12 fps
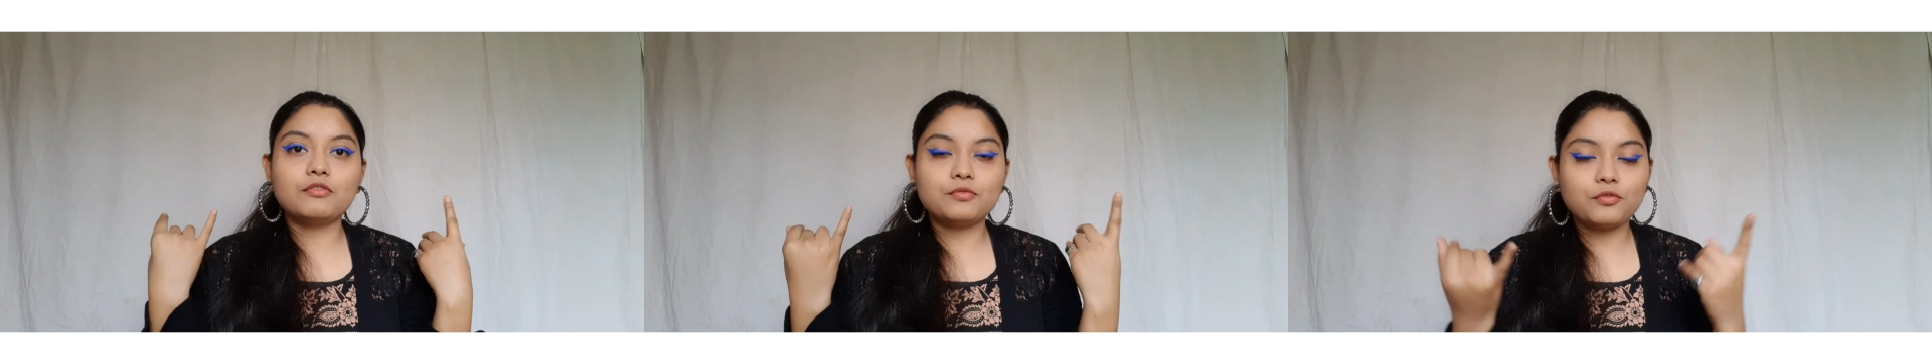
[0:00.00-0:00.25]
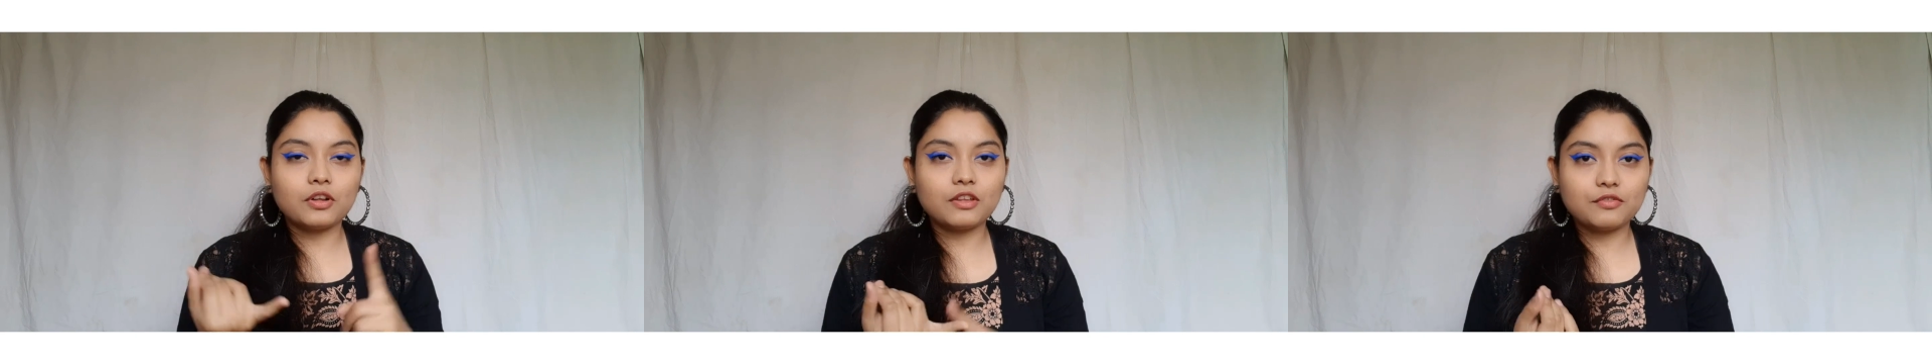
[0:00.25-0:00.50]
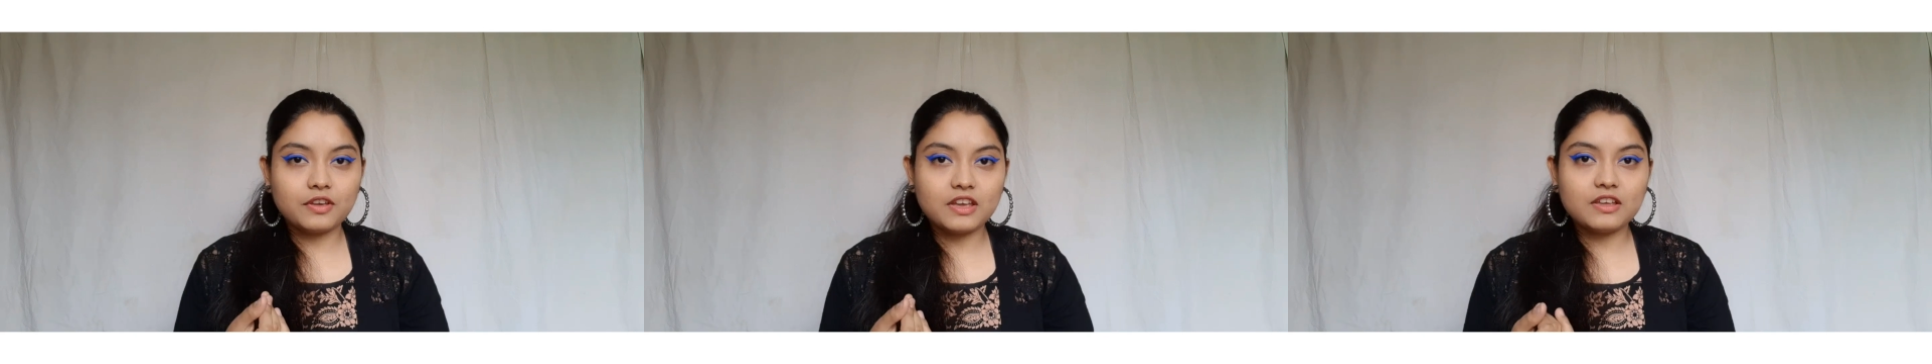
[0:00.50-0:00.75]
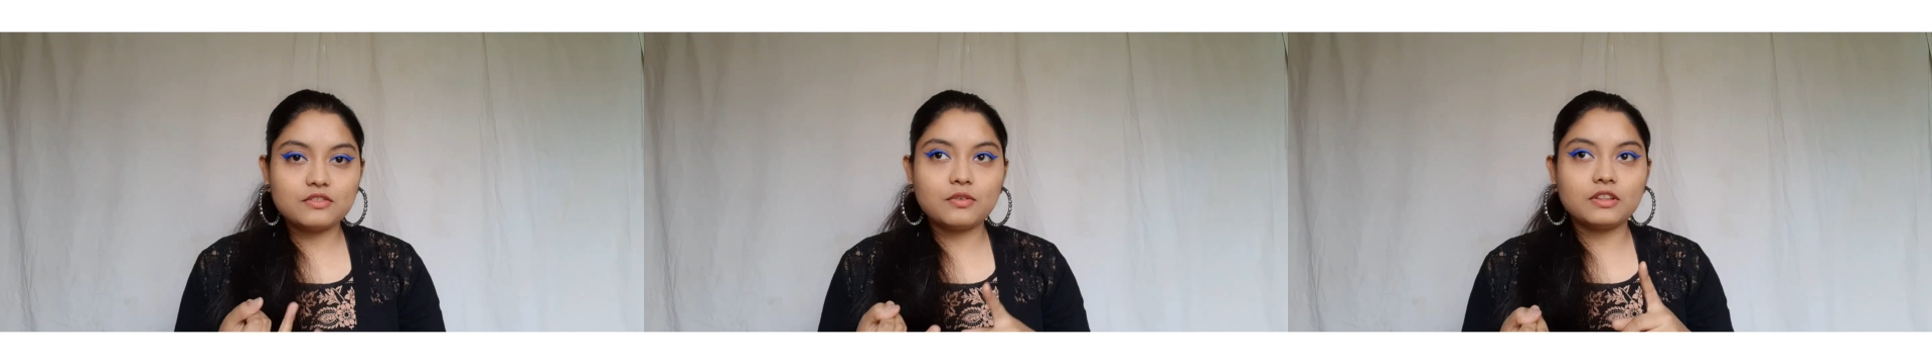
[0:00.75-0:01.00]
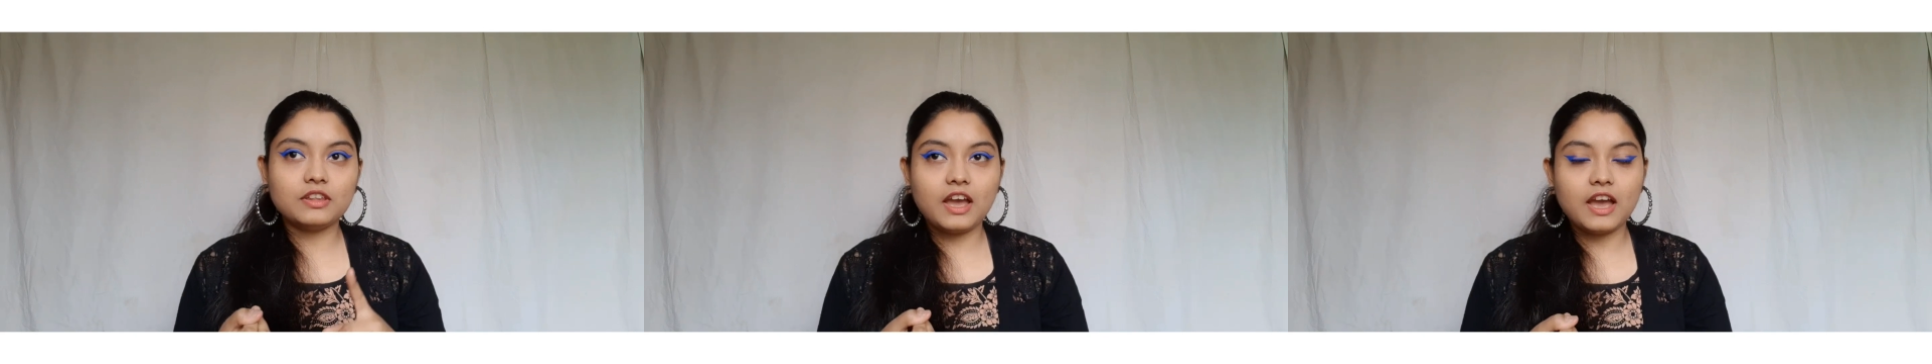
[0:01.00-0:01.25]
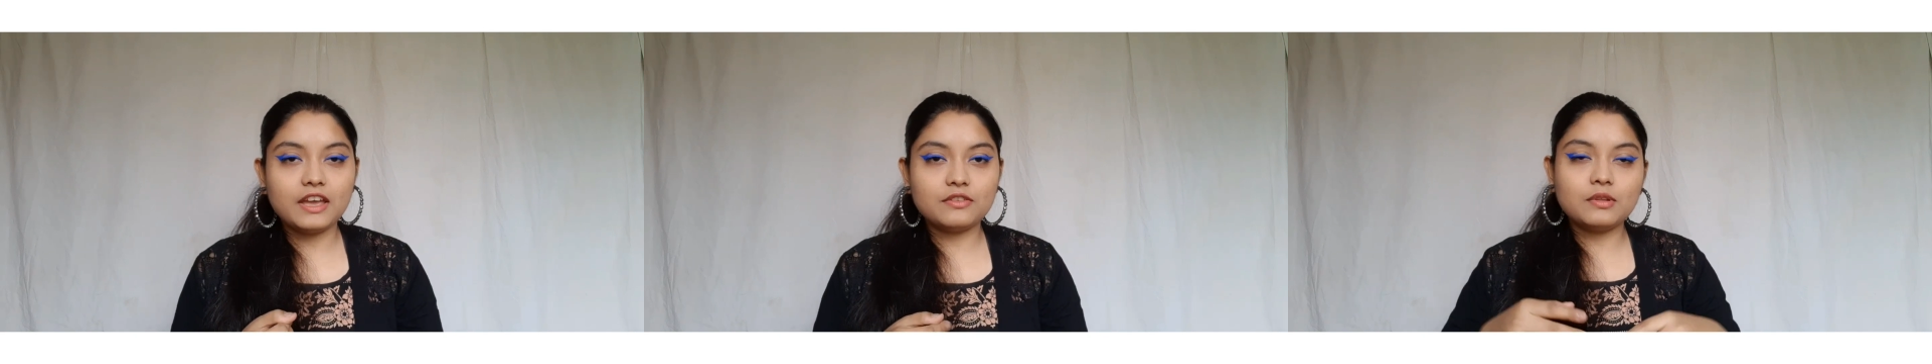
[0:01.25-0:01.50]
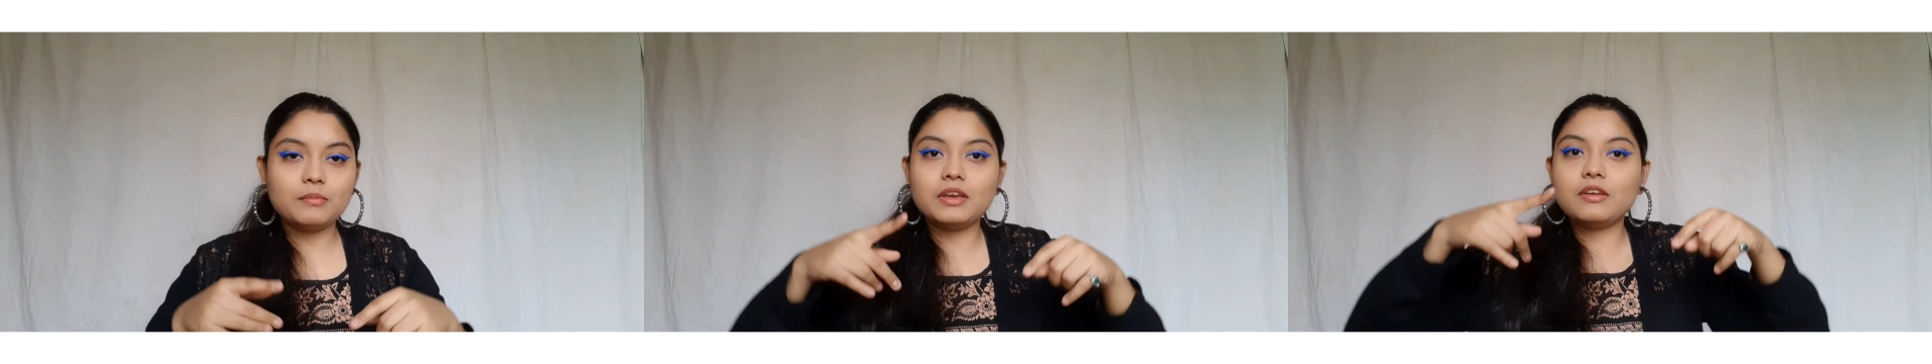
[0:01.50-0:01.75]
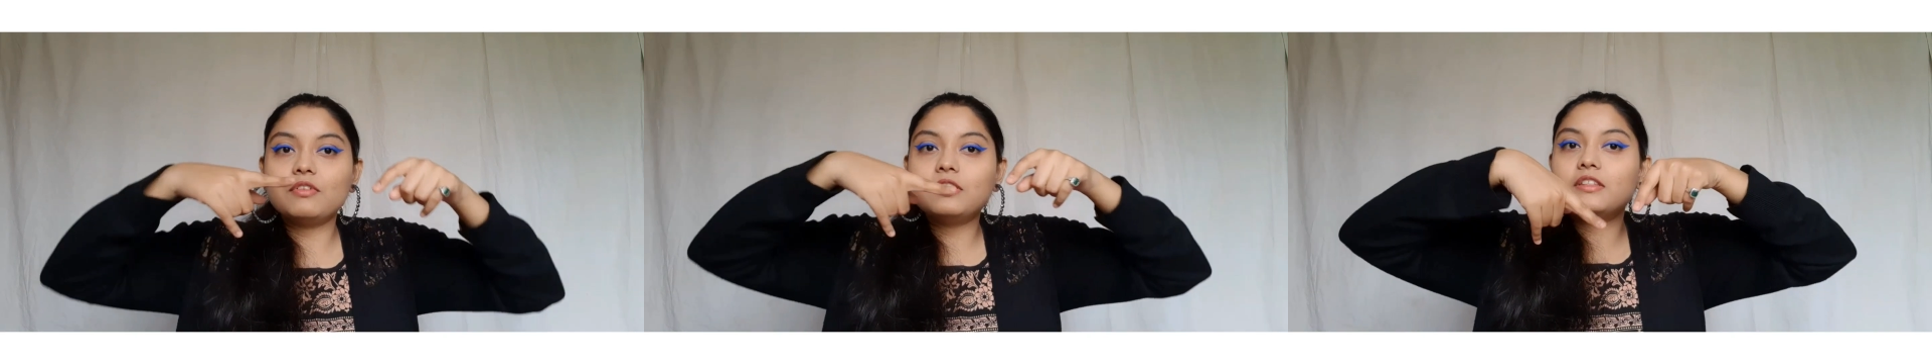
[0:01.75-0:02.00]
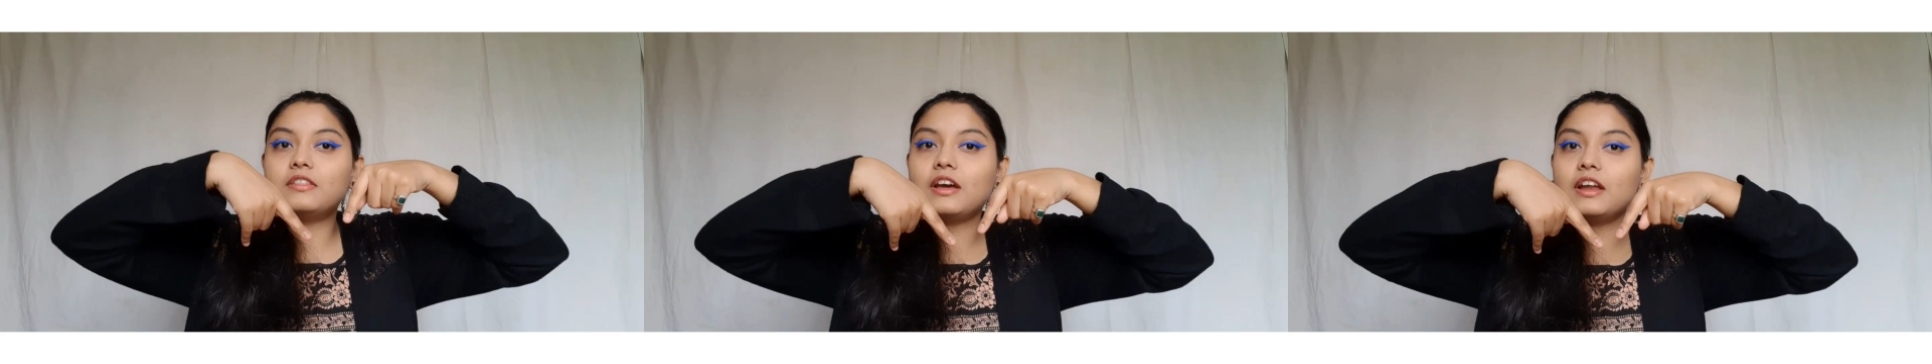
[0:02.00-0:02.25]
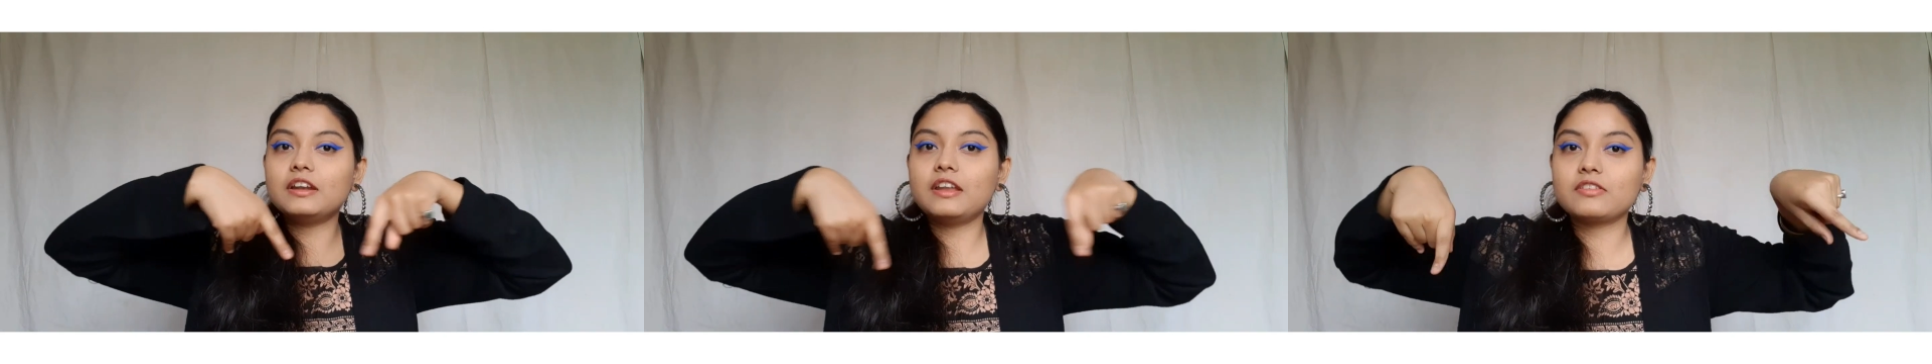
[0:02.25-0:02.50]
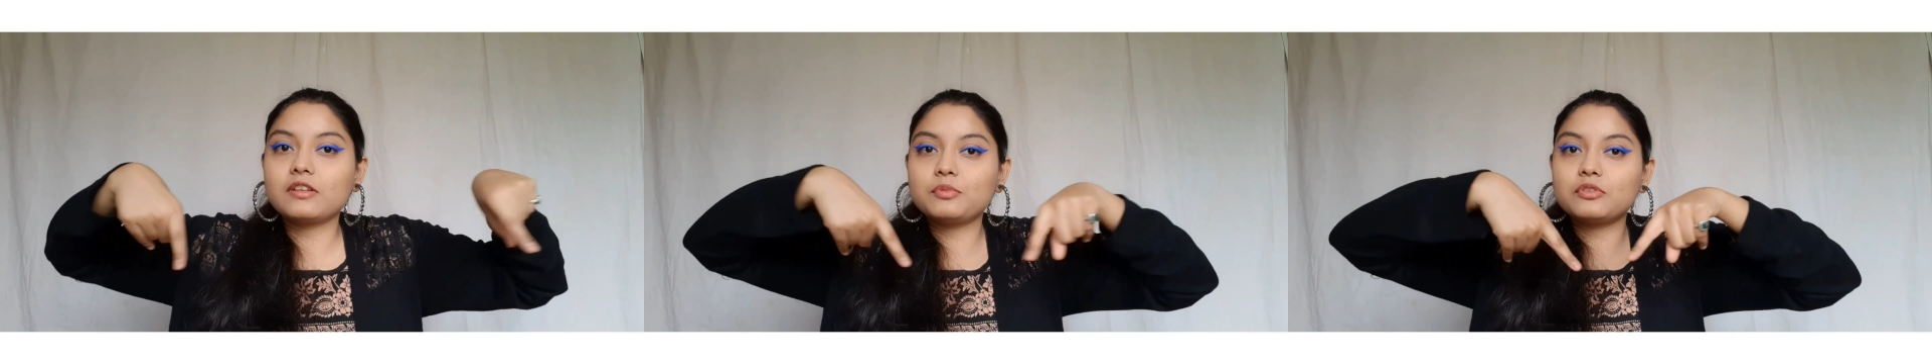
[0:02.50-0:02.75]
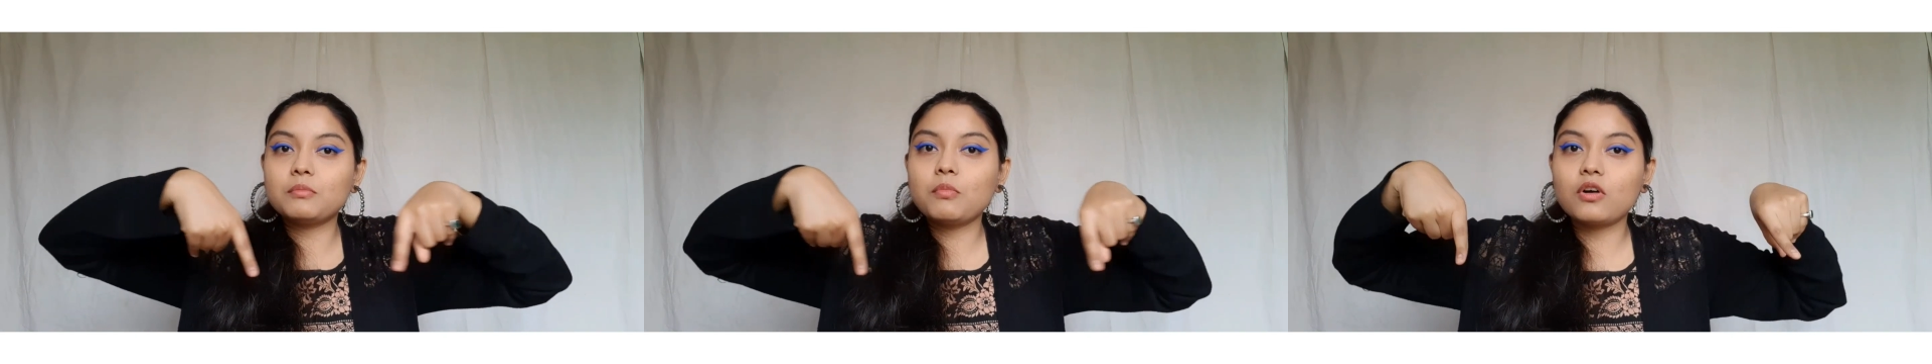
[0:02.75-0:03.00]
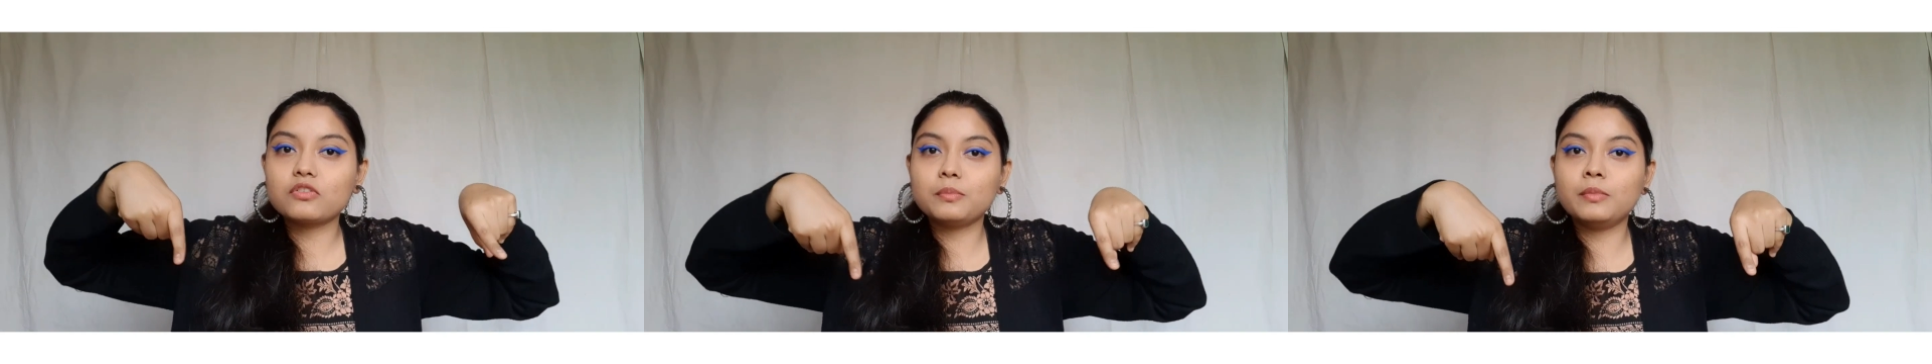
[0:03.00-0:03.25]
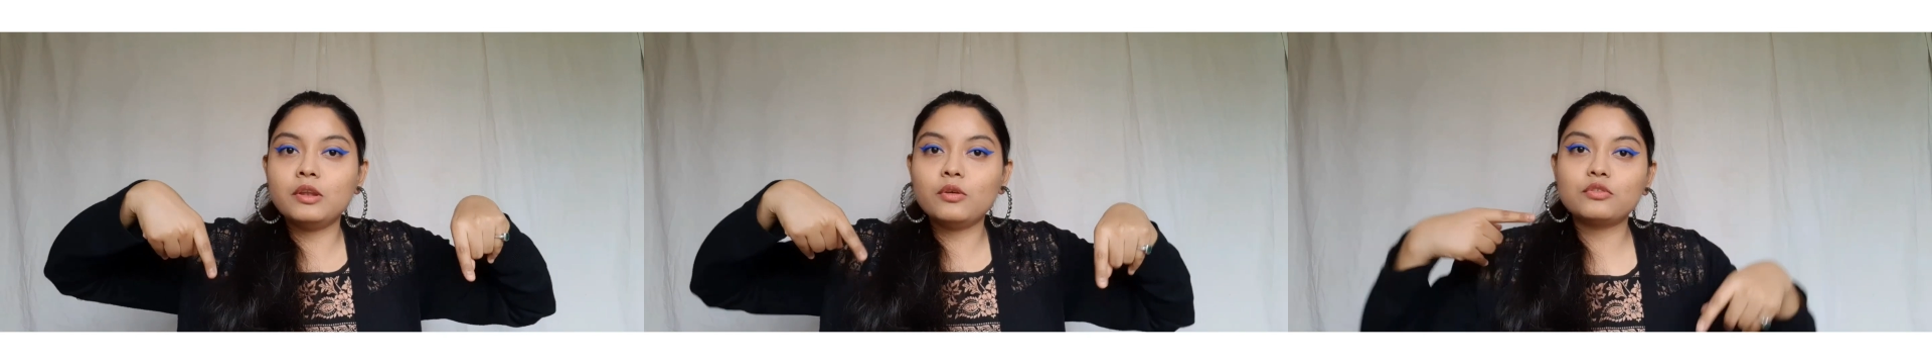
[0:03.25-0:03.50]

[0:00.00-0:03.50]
for the face, for the eyes, will be given in the description box below,